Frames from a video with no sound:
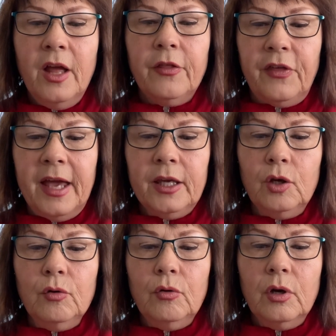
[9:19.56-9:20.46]
Thank
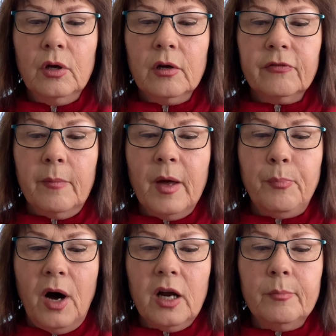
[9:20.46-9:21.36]
you from the
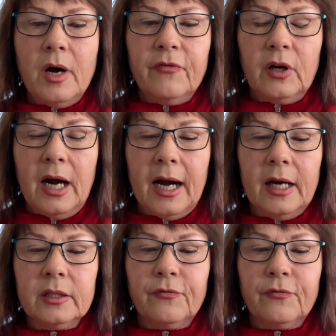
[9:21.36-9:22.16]
bottom of our hearts